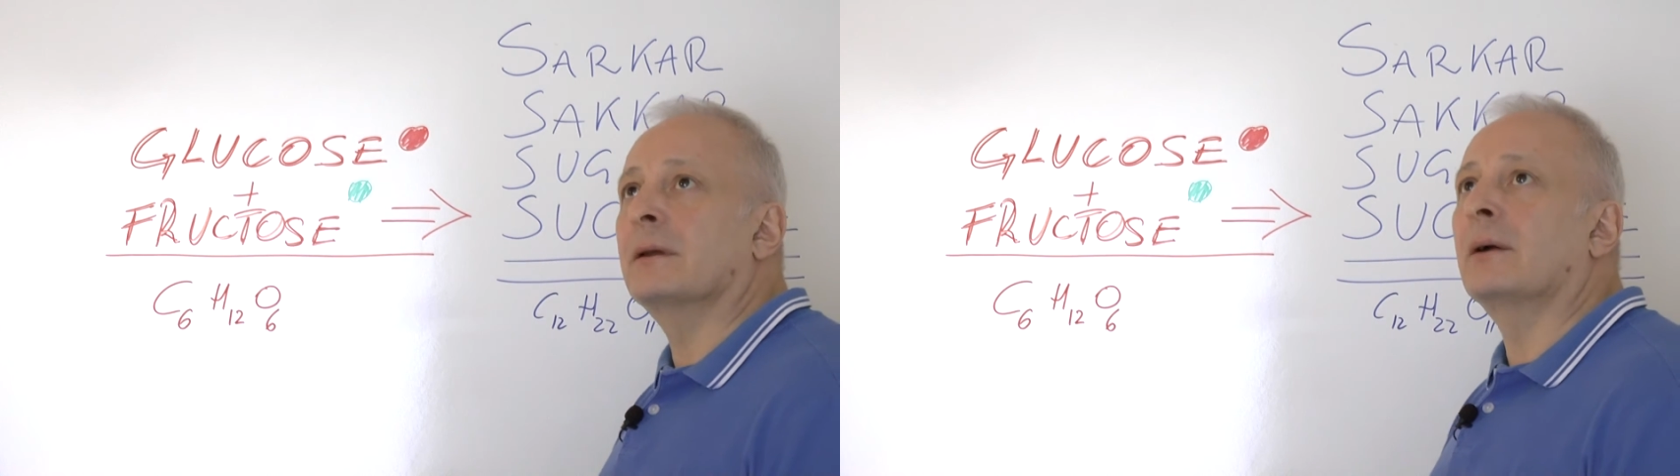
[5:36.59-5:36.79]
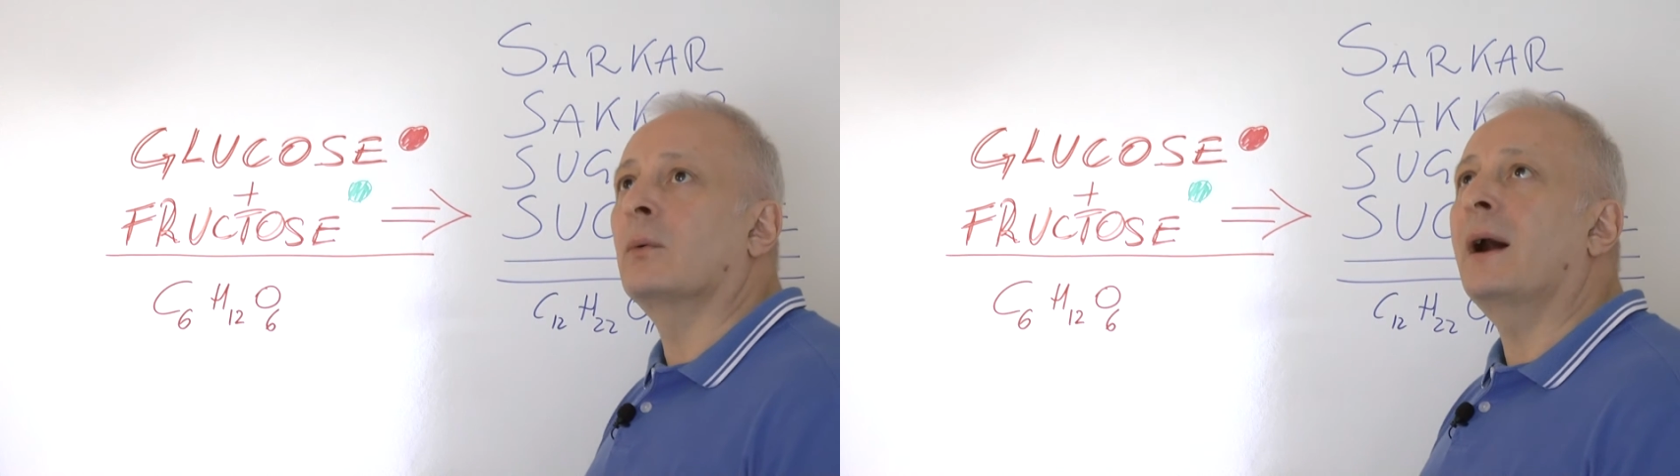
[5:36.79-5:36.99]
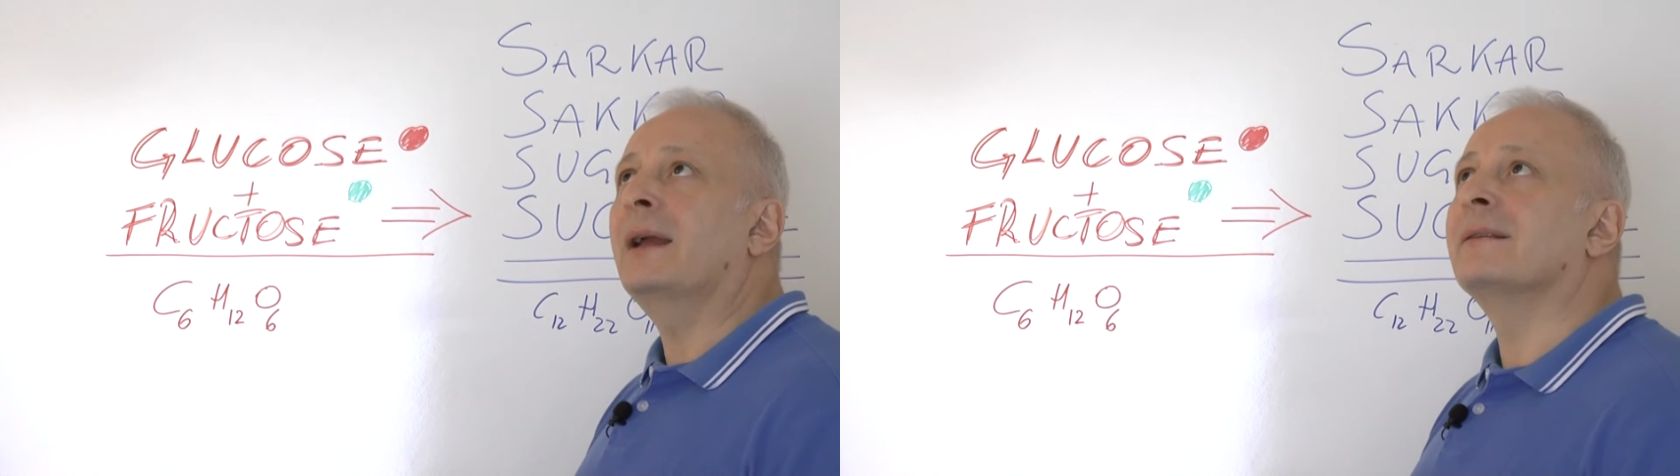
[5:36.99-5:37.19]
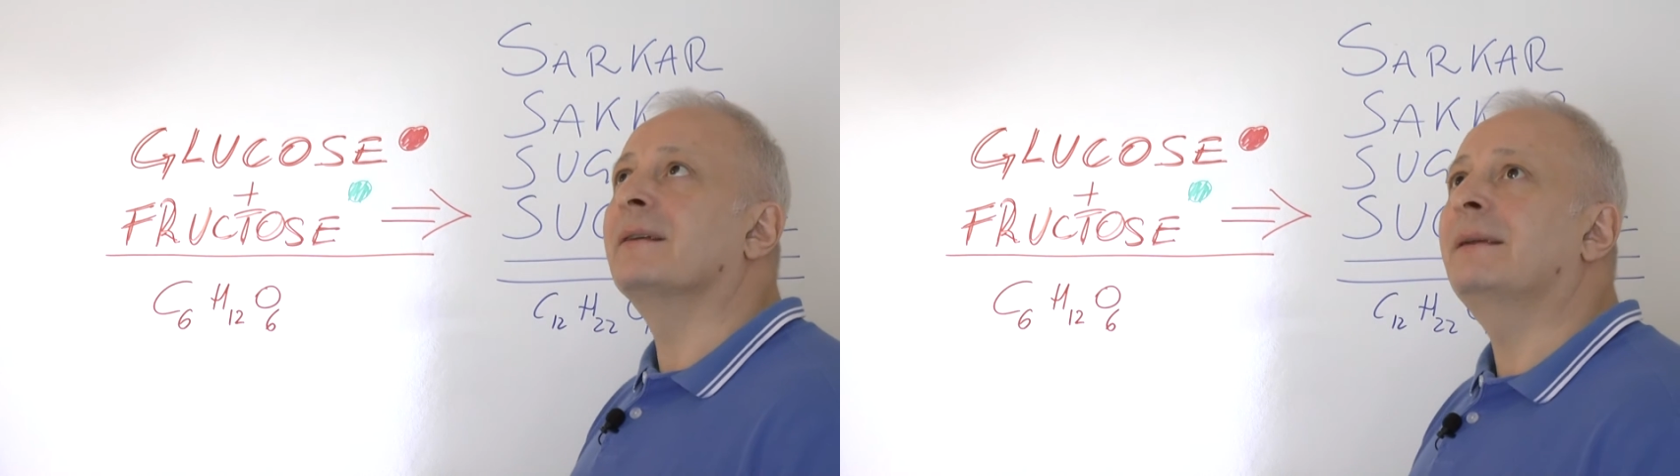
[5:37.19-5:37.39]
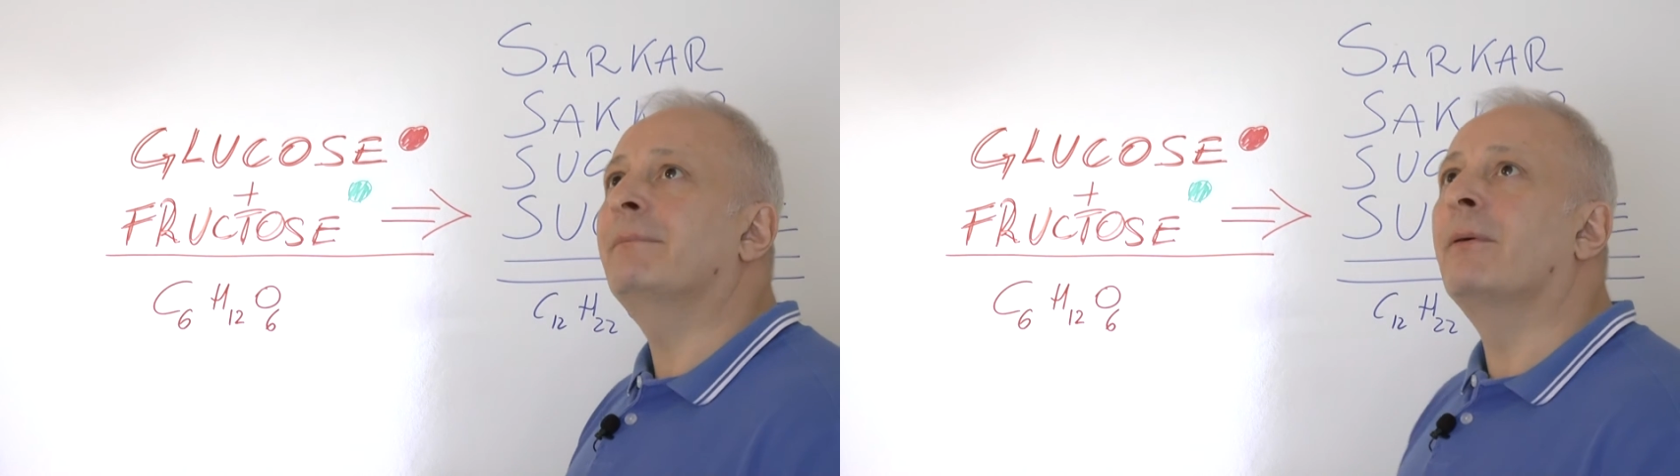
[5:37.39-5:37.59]
quite
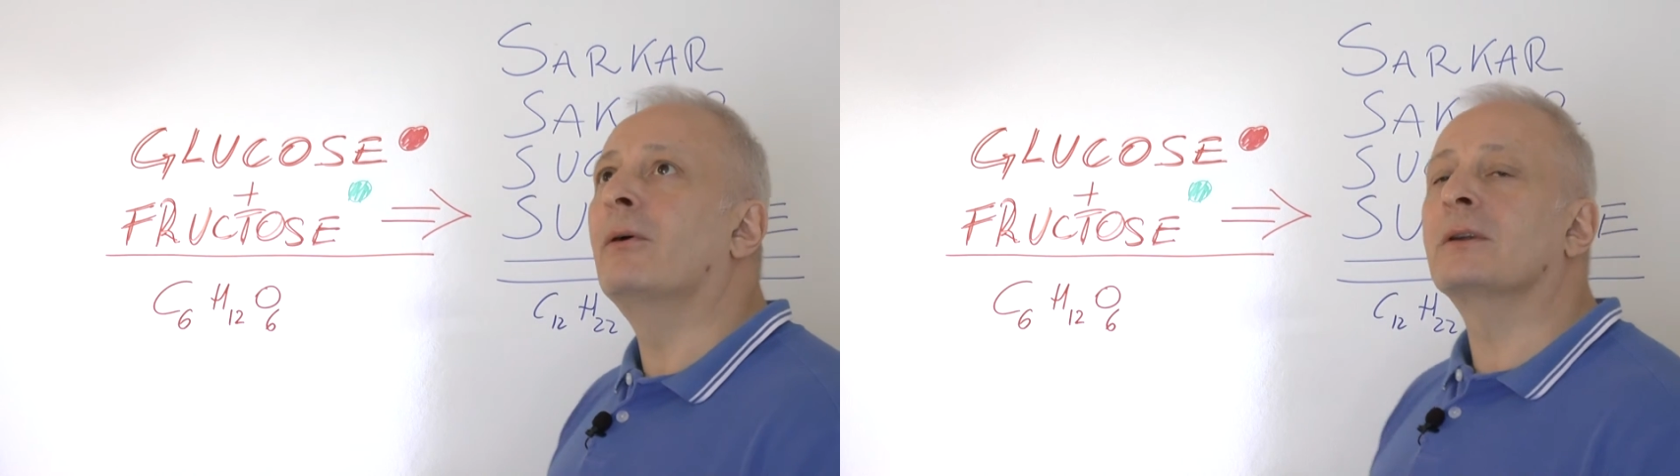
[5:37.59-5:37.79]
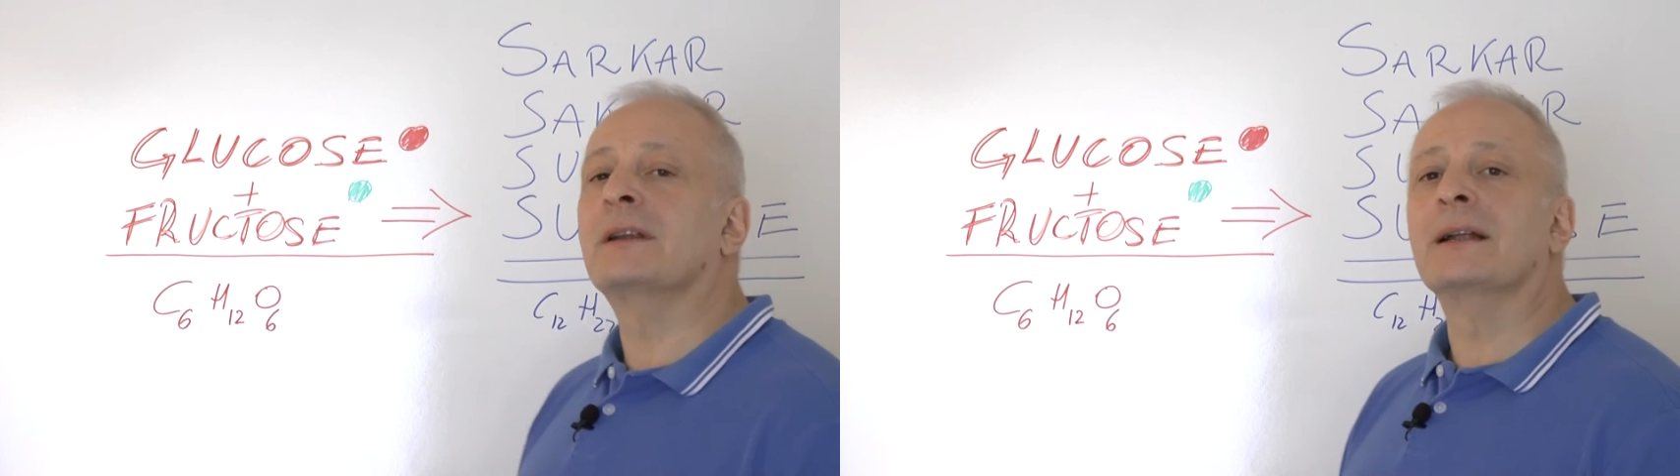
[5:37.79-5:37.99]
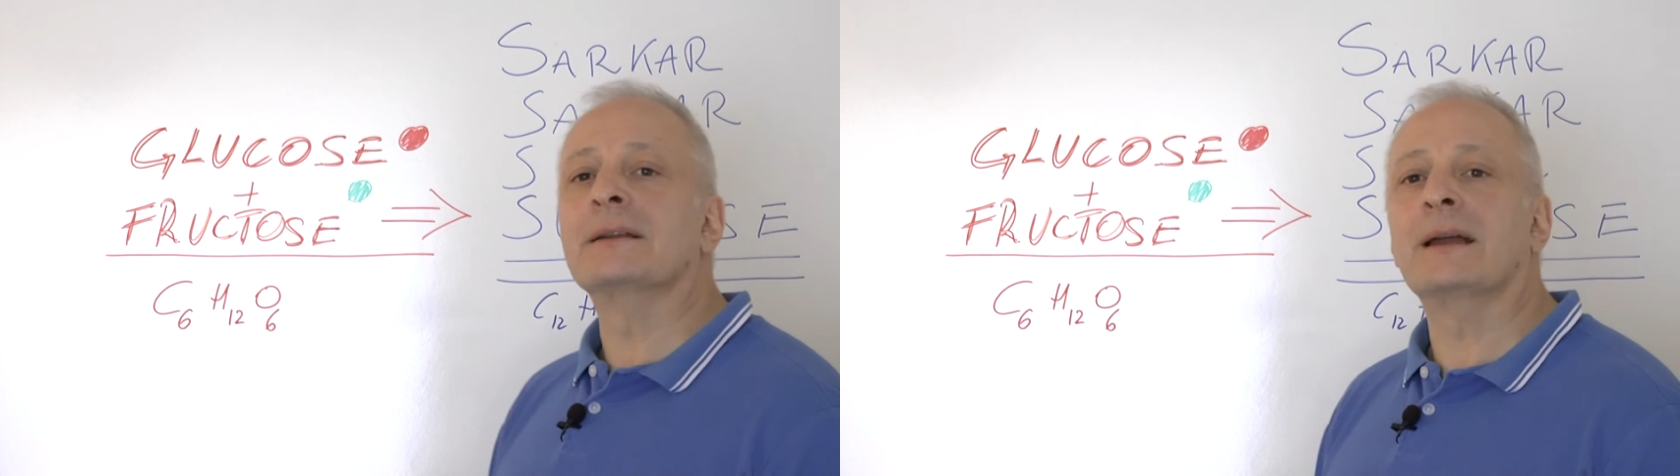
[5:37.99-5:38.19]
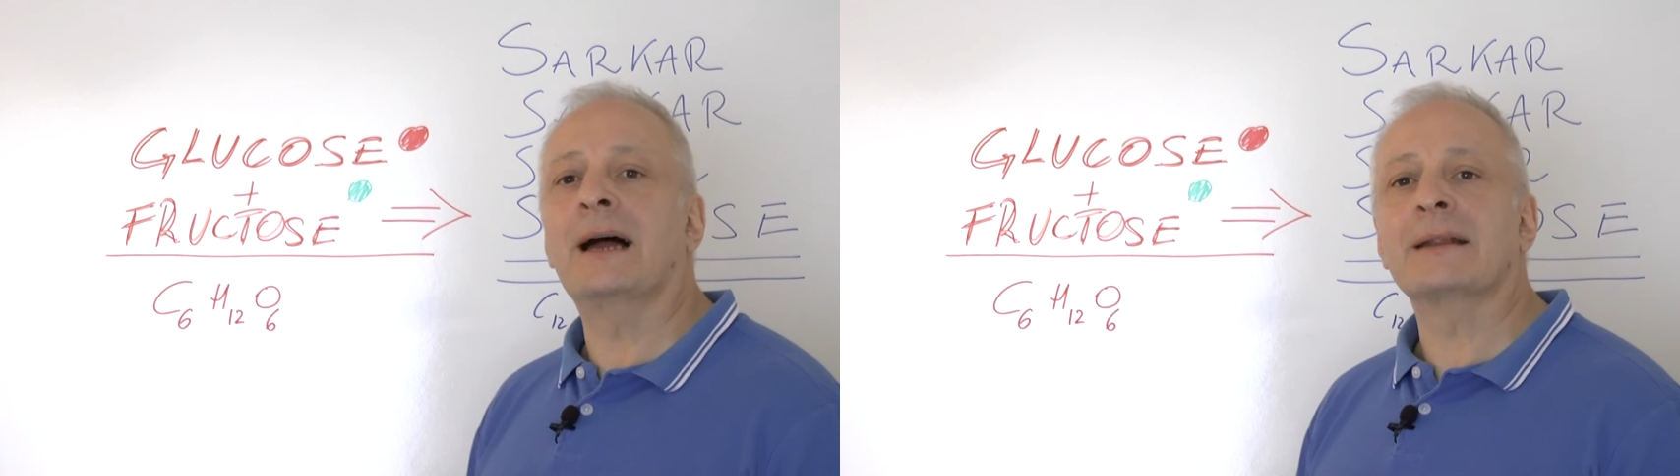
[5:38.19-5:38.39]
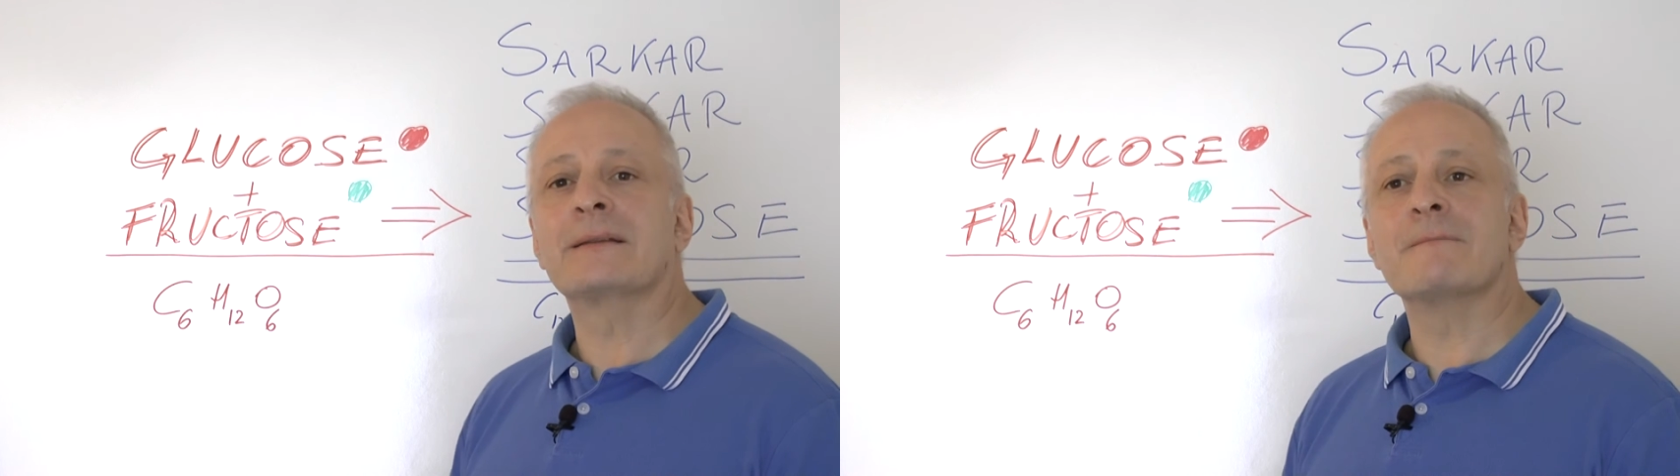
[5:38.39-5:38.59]
important
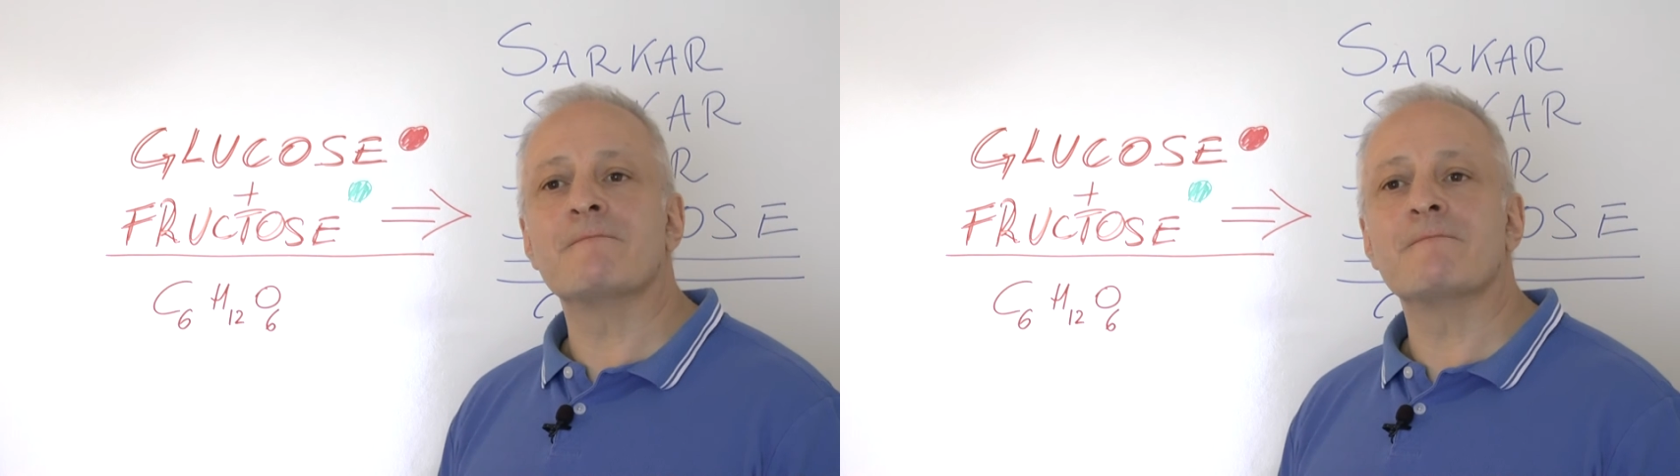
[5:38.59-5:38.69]
at